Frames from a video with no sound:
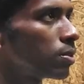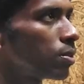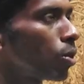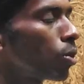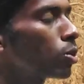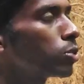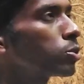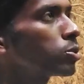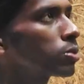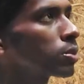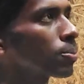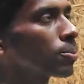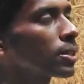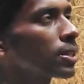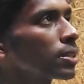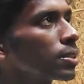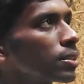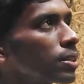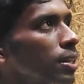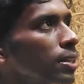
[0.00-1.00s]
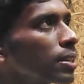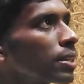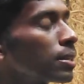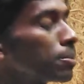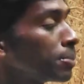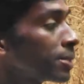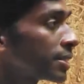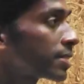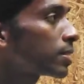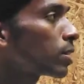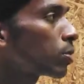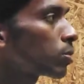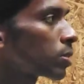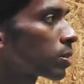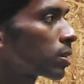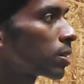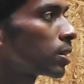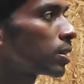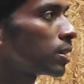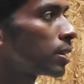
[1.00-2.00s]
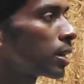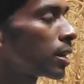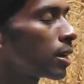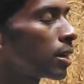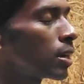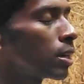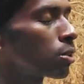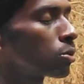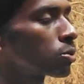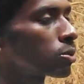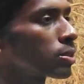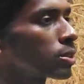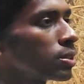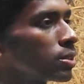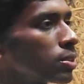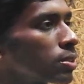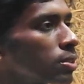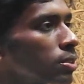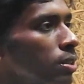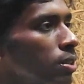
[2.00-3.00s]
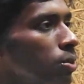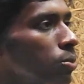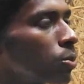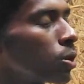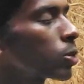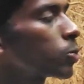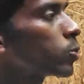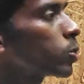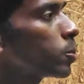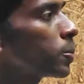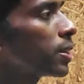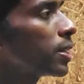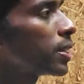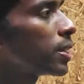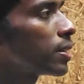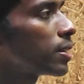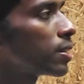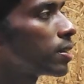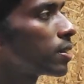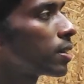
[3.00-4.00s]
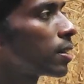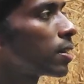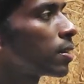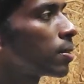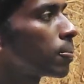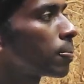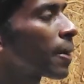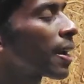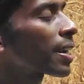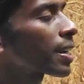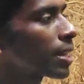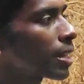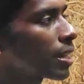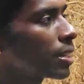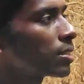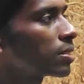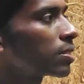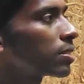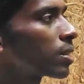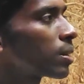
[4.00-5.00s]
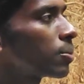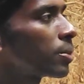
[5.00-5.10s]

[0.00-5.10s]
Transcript: Also, something that I missed out in an earlier question is what would be the package?